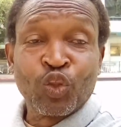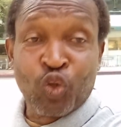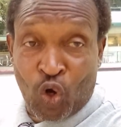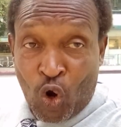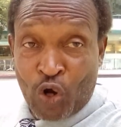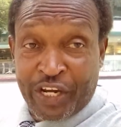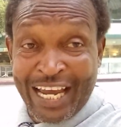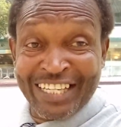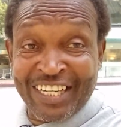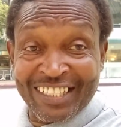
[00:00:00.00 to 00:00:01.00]
the
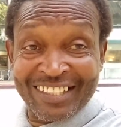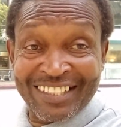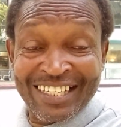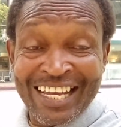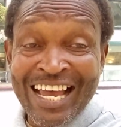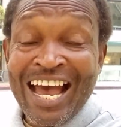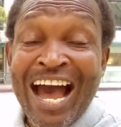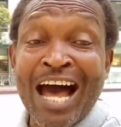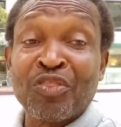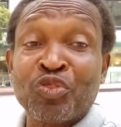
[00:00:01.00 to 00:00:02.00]
Caucasians,
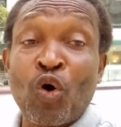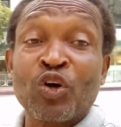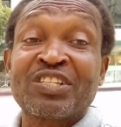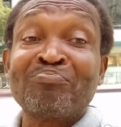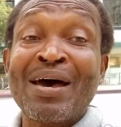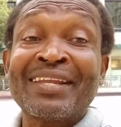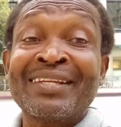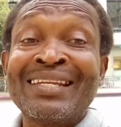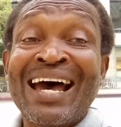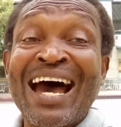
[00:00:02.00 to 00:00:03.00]
and those
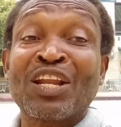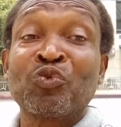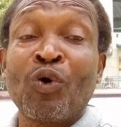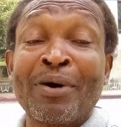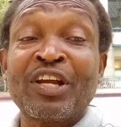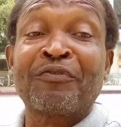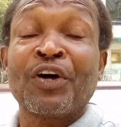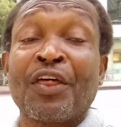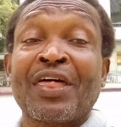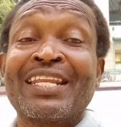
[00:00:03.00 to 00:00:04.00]
men and women of
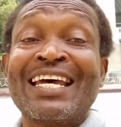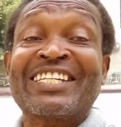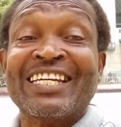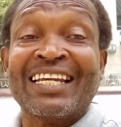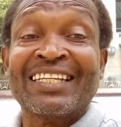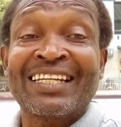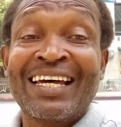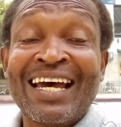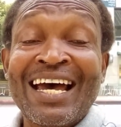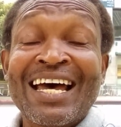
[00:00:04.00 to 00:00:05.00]
the other nation
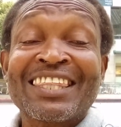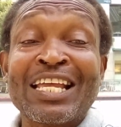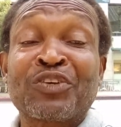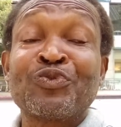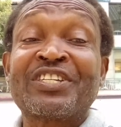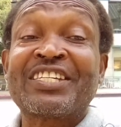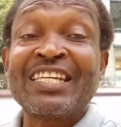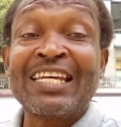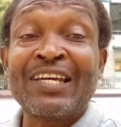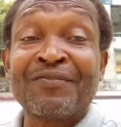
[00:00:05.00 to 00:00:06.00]
that
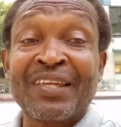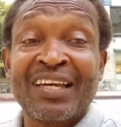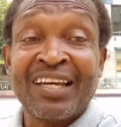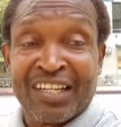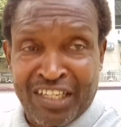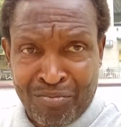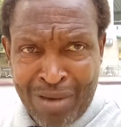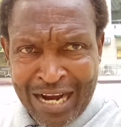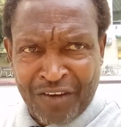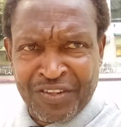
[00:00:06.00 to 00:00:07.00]
received the
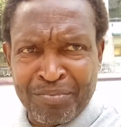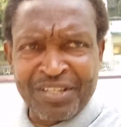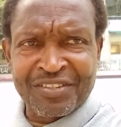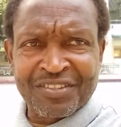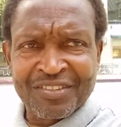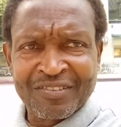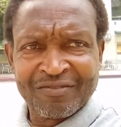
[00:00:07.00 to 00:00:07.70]
mark of the beast.